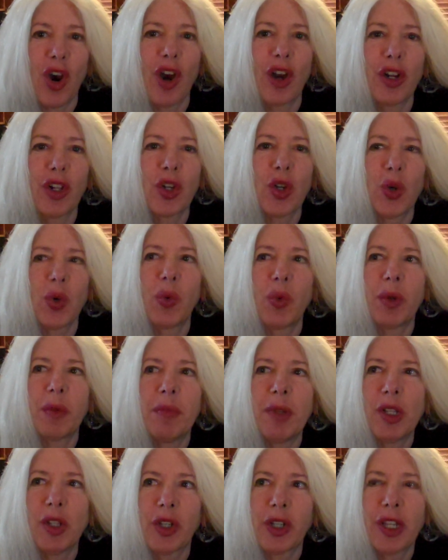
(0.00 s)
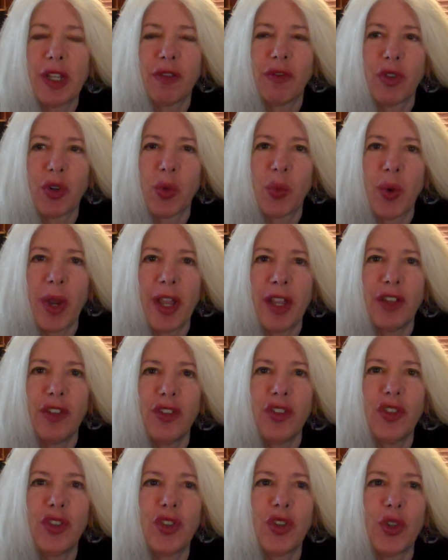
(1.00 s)
article would be looking for
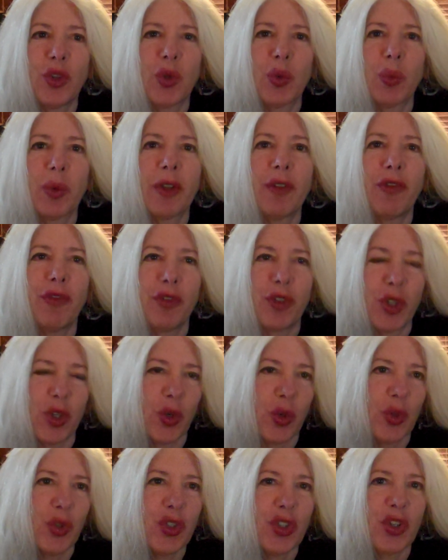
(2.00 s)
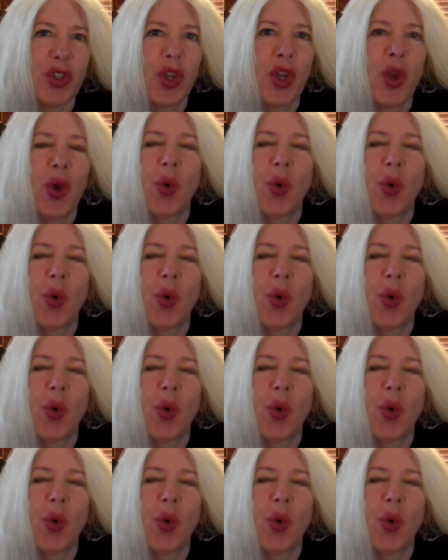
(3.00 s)
ways to refute